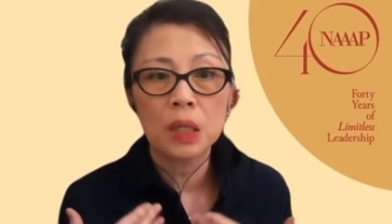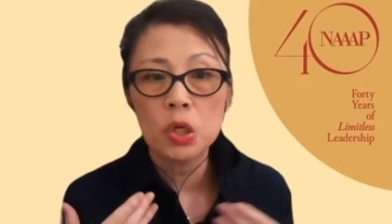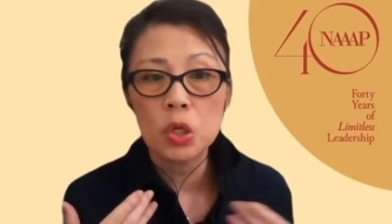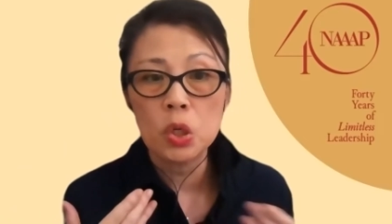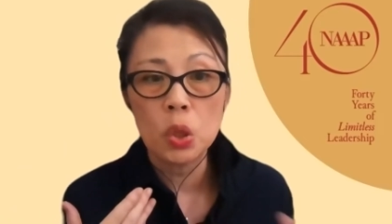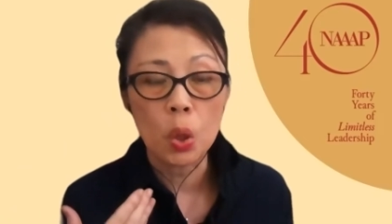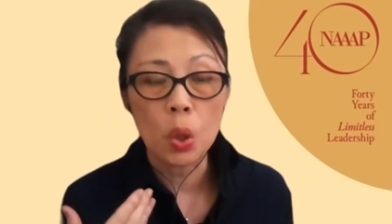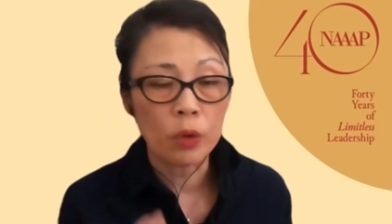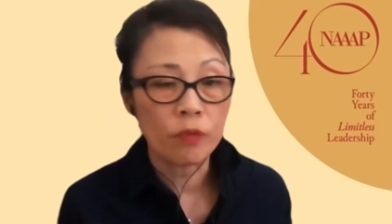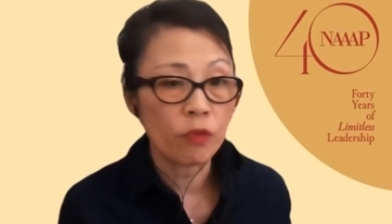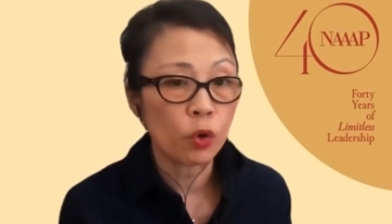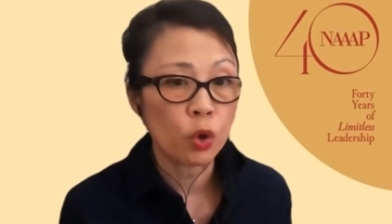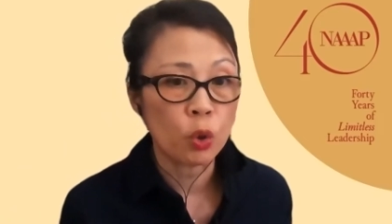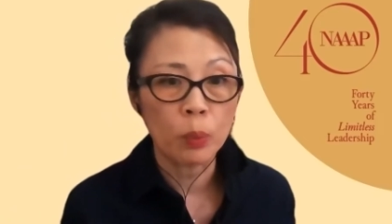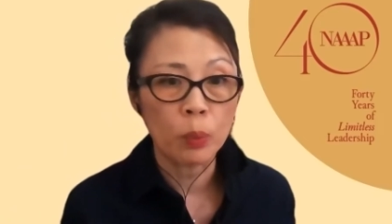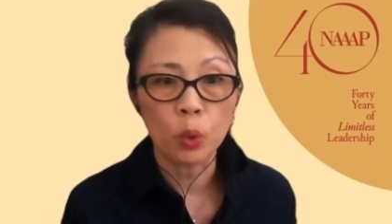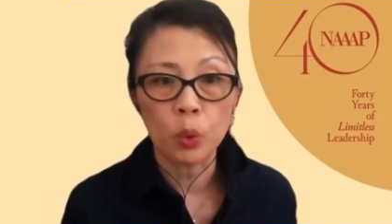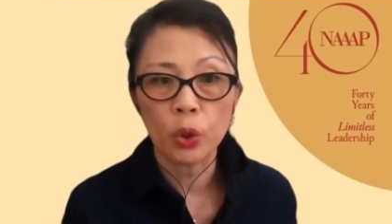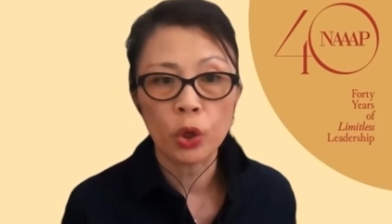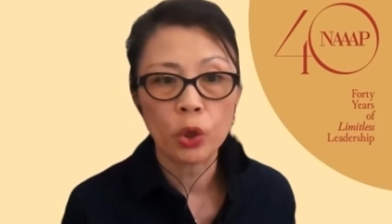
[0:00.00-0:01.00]

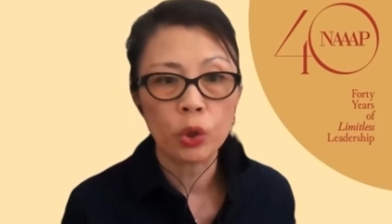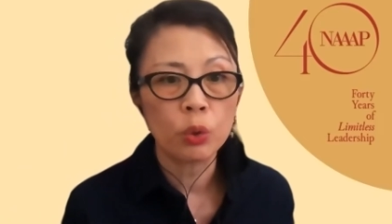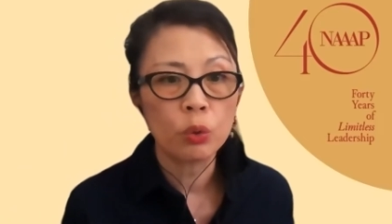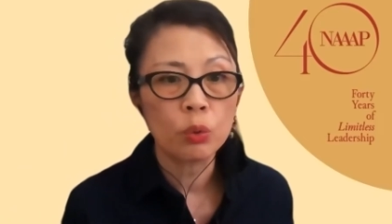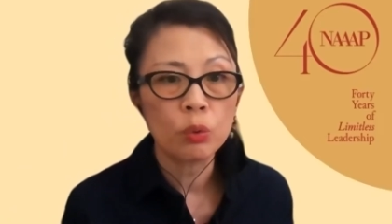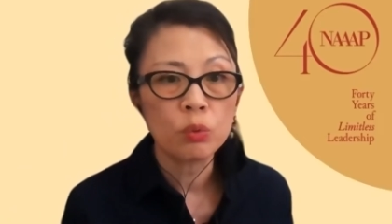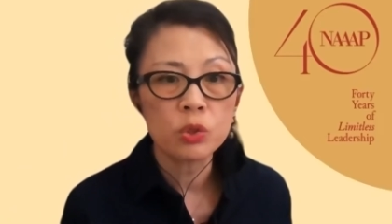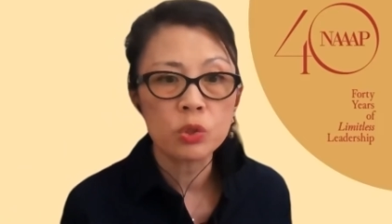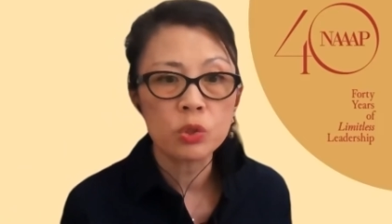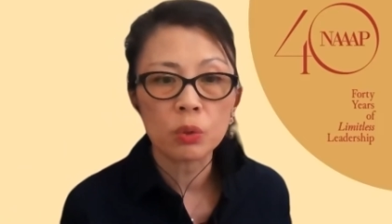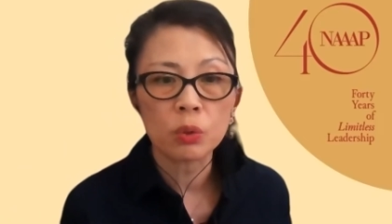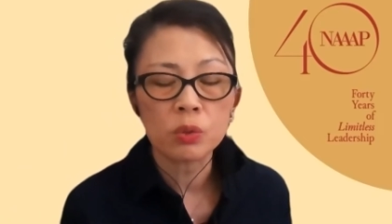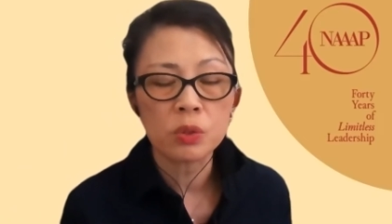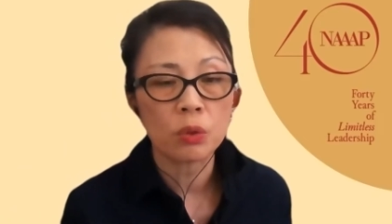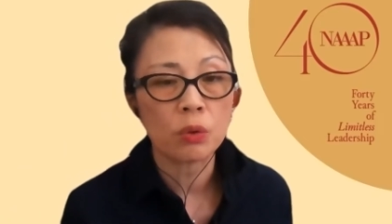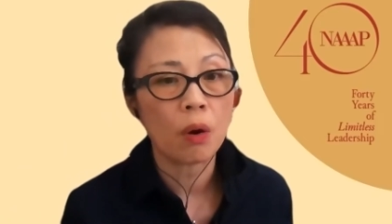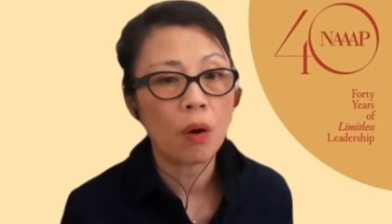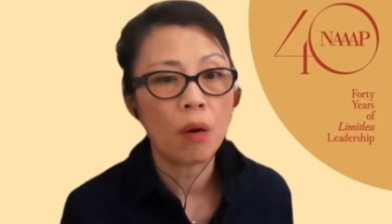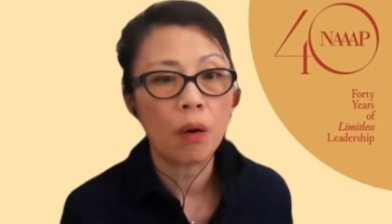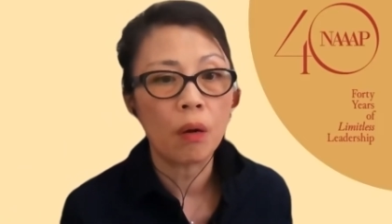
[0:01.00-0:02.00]
nonverbal cues, those
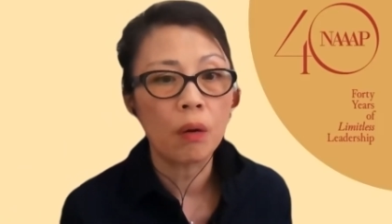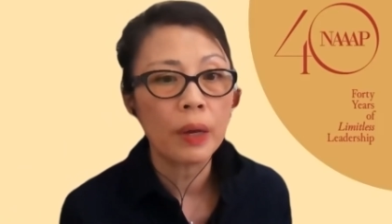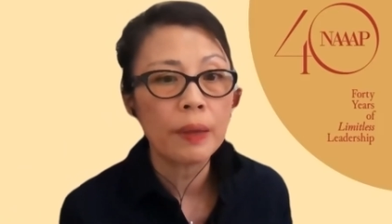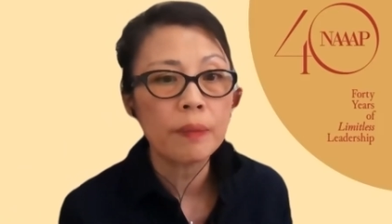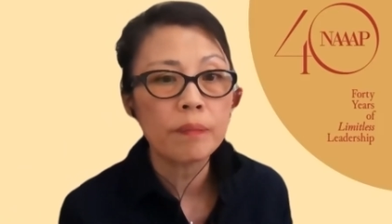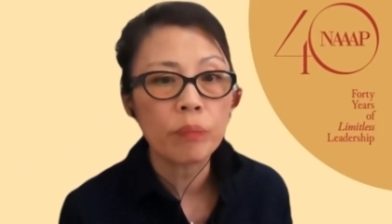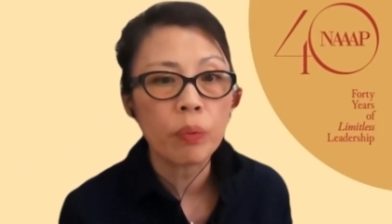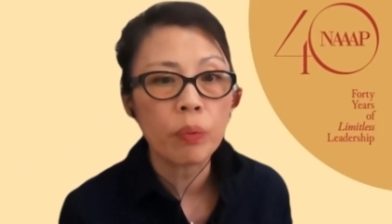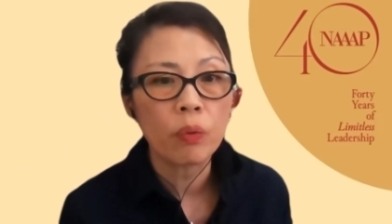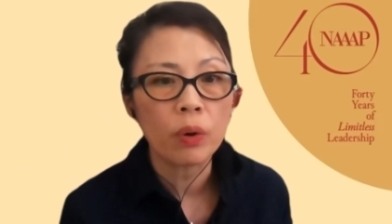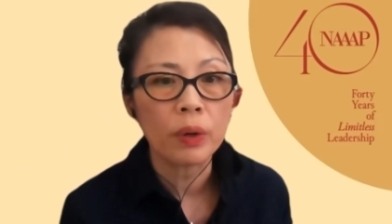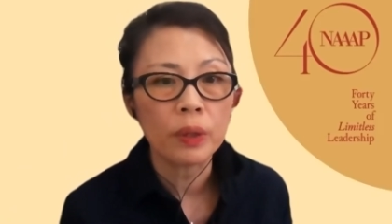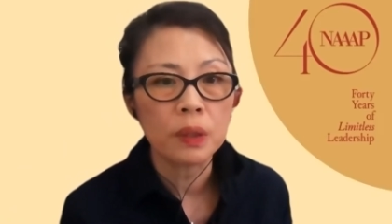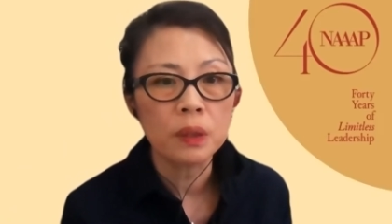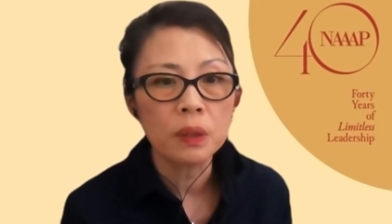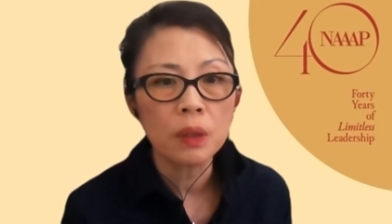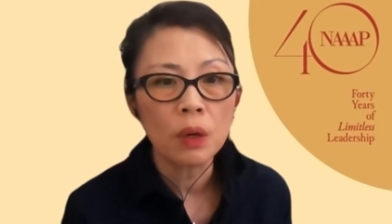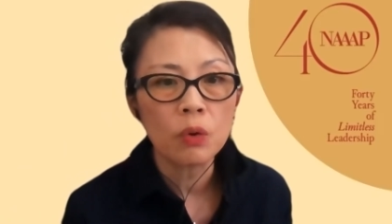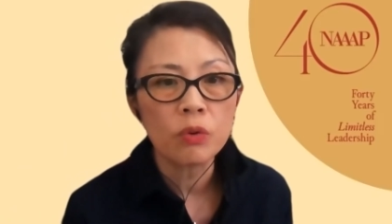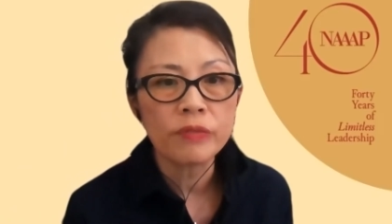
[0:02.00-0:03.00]
are all
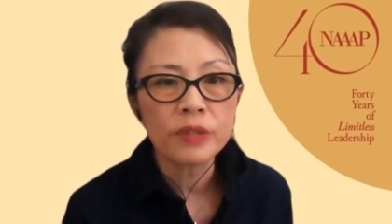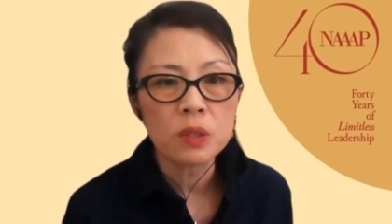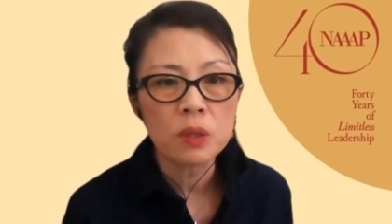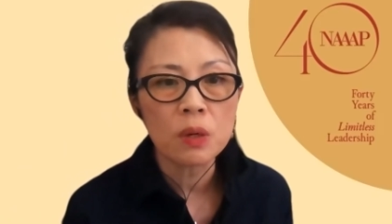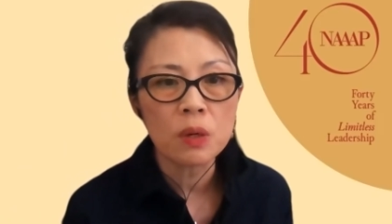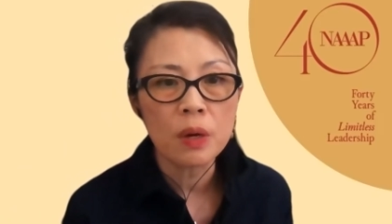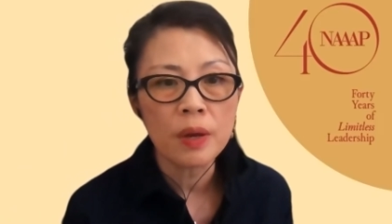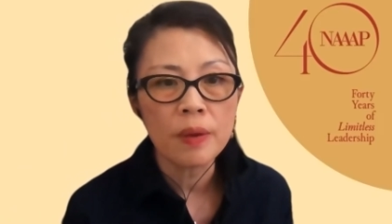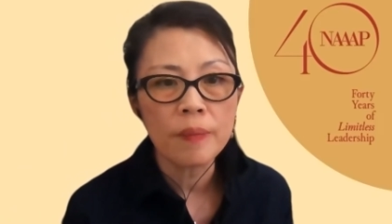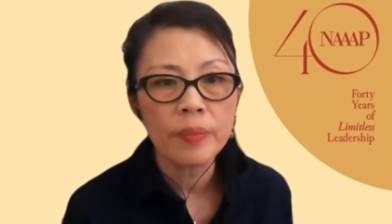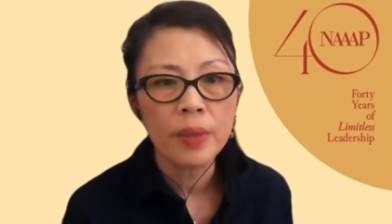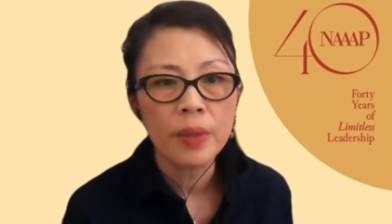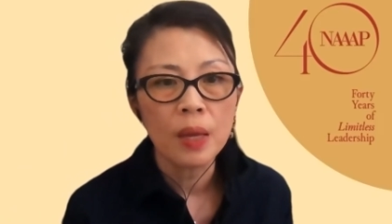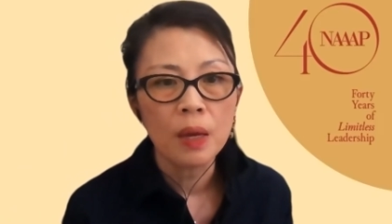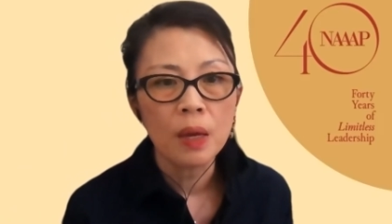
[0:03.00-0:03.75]
important over time.